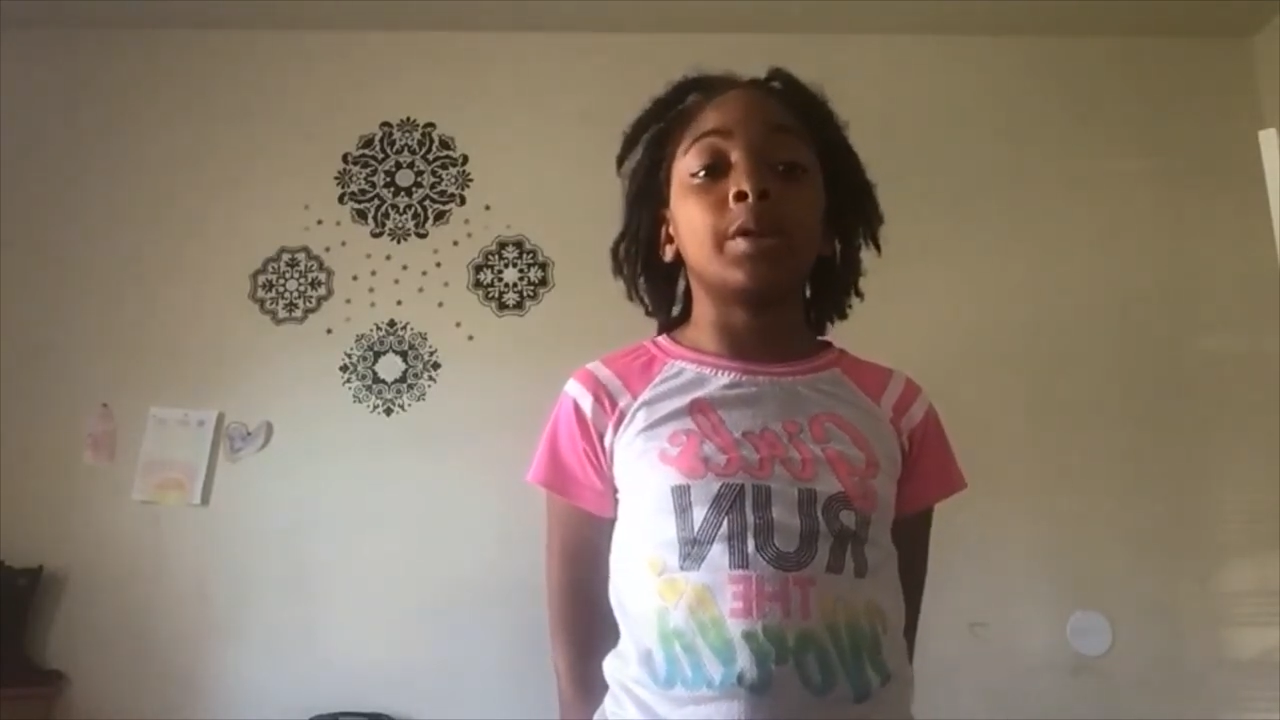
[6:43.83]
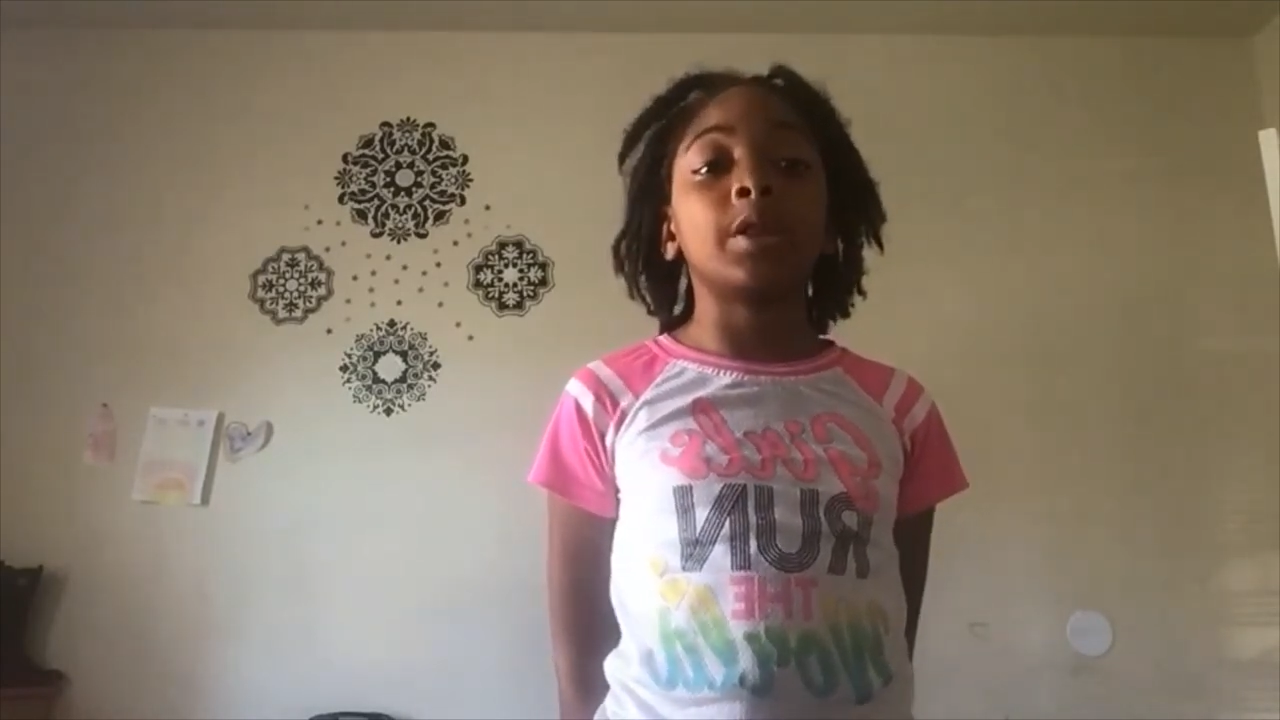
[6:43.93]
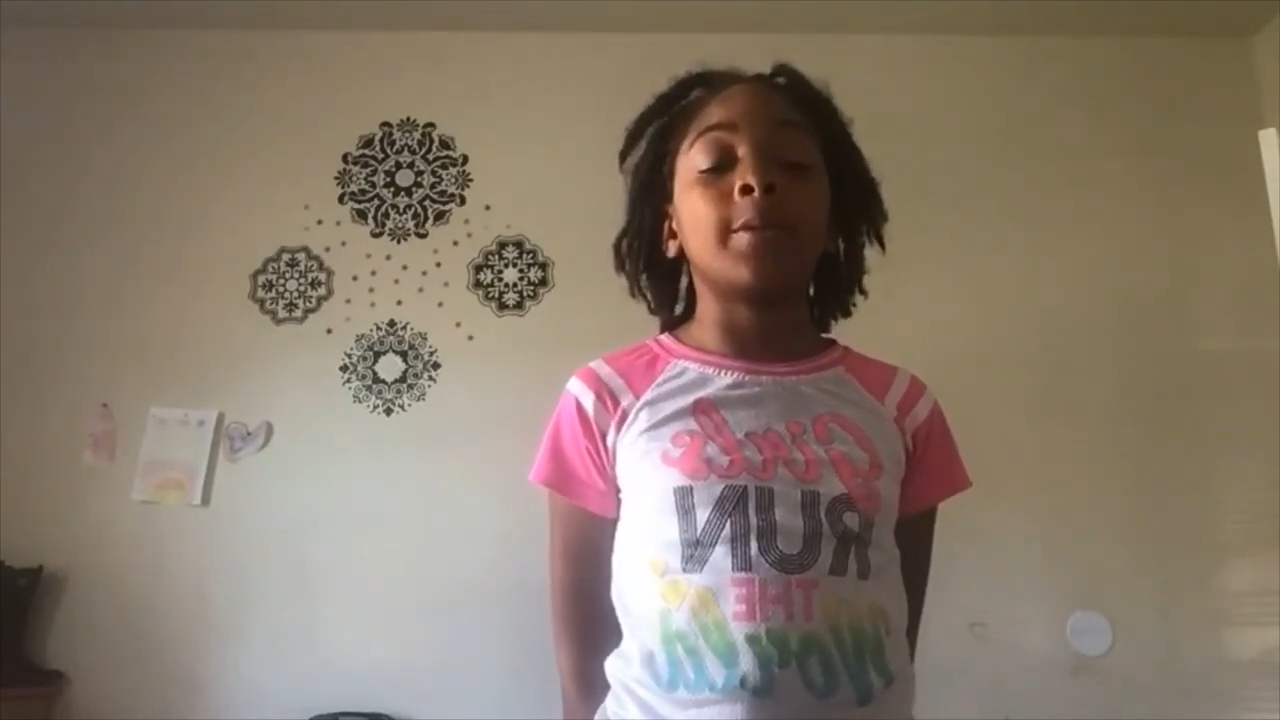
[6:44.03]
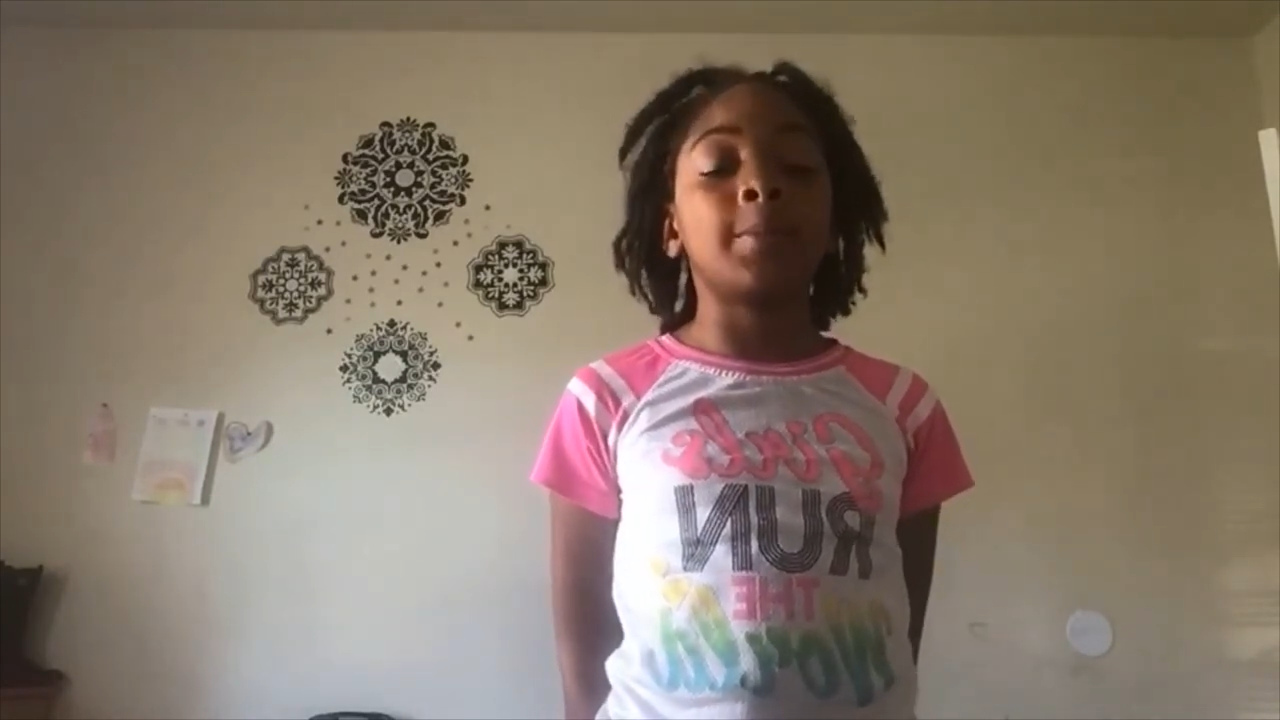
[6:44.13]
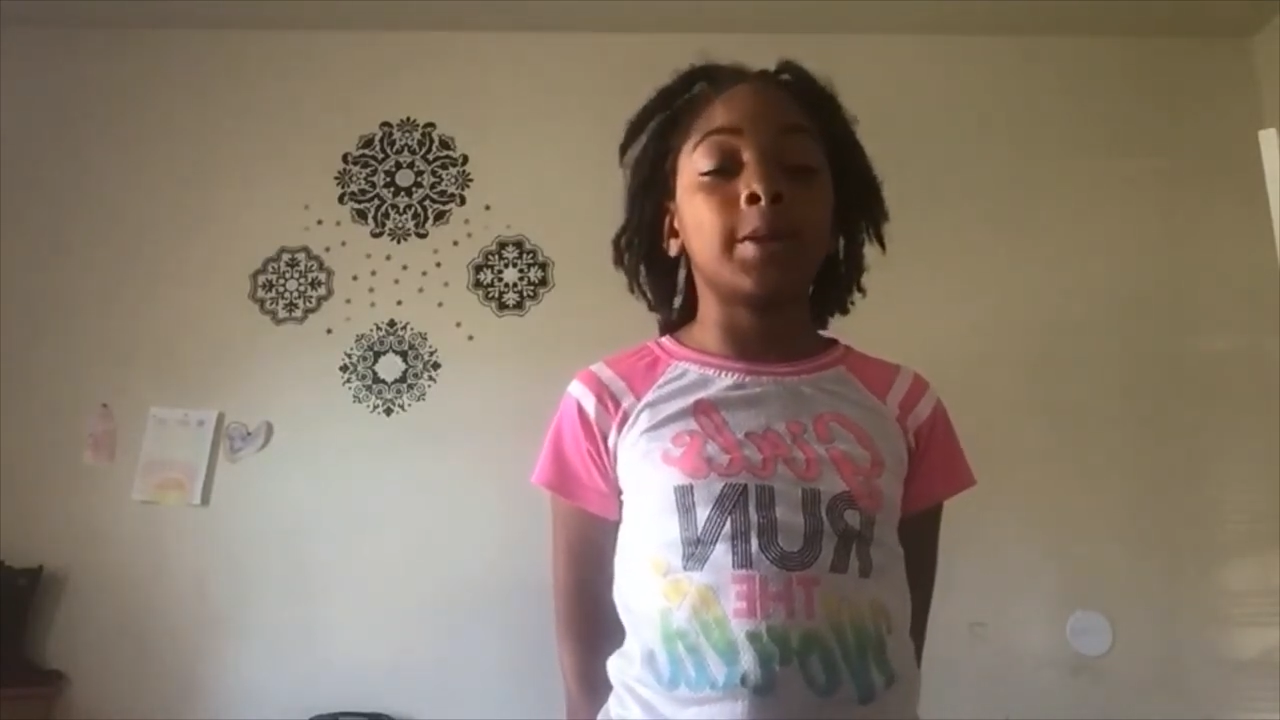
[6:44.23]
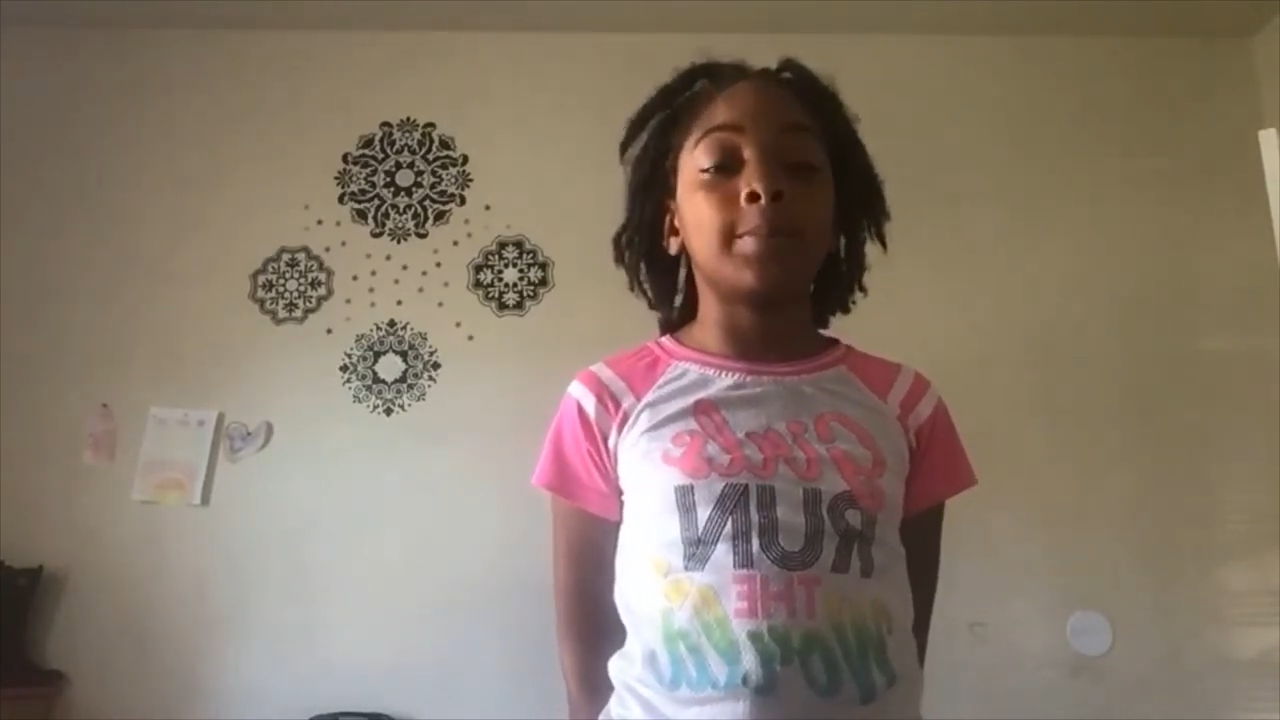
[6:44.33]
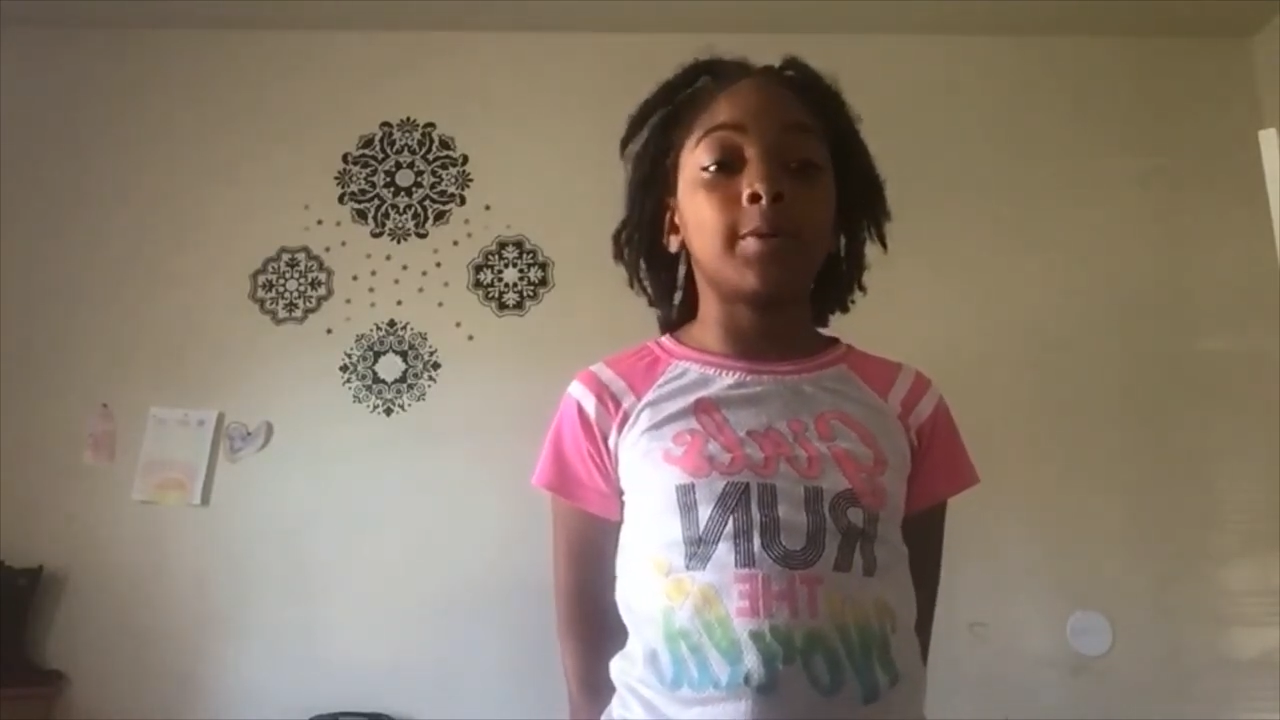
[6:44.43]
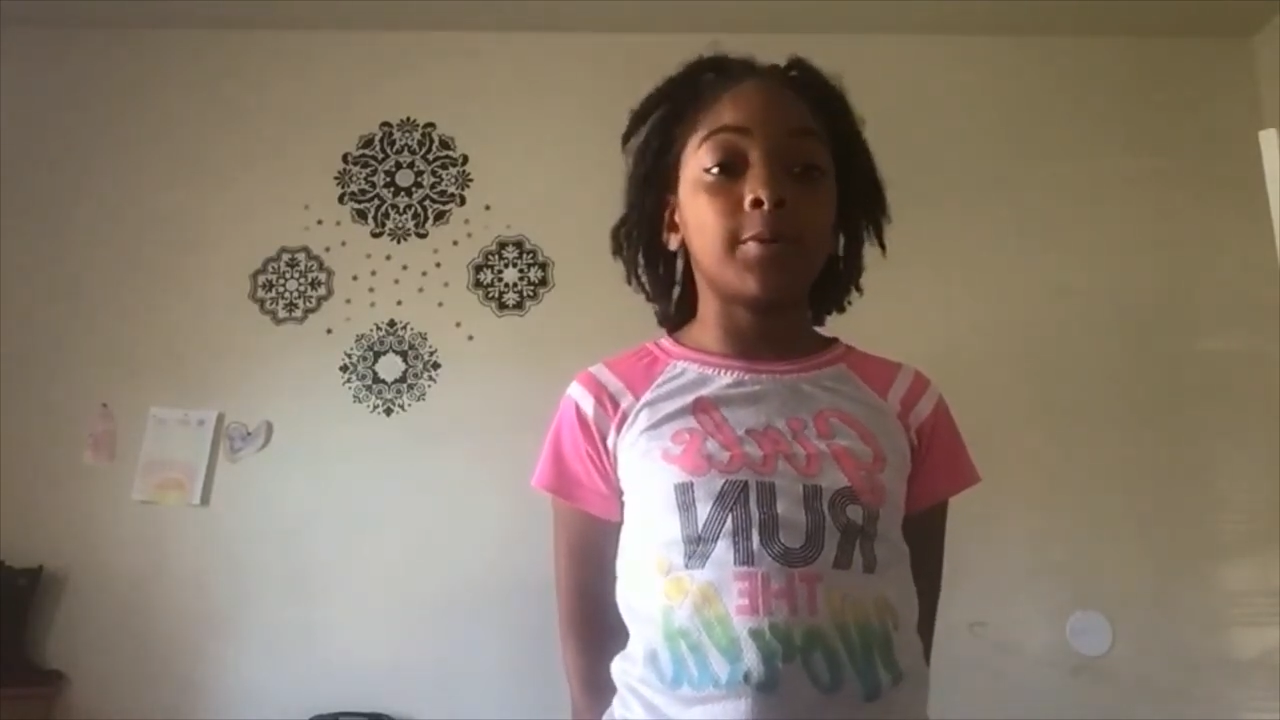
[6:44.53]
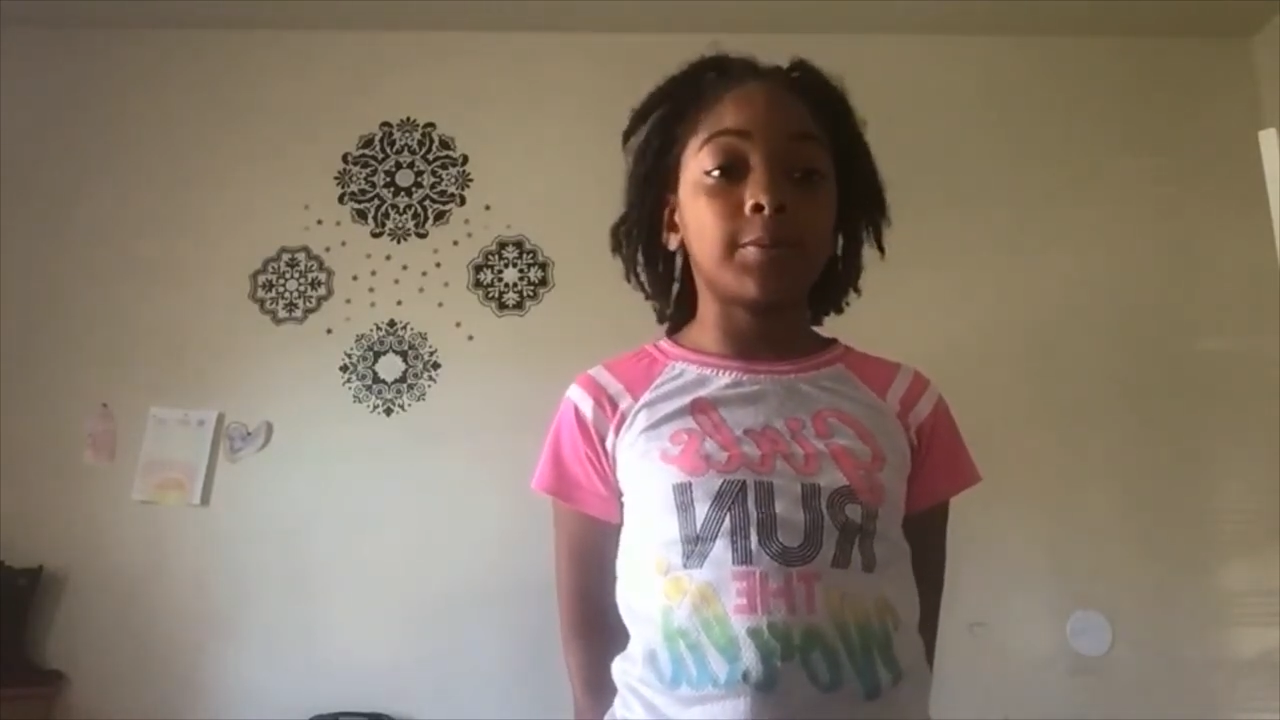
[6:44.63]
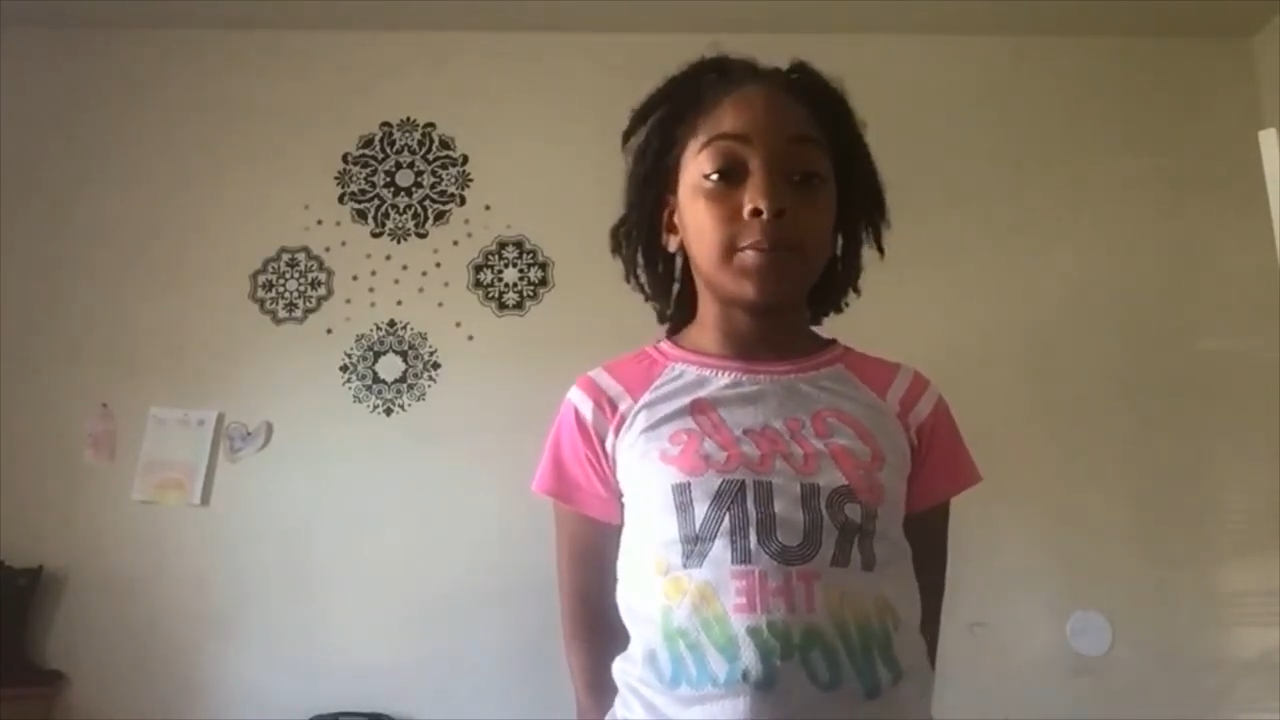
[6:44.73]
million people.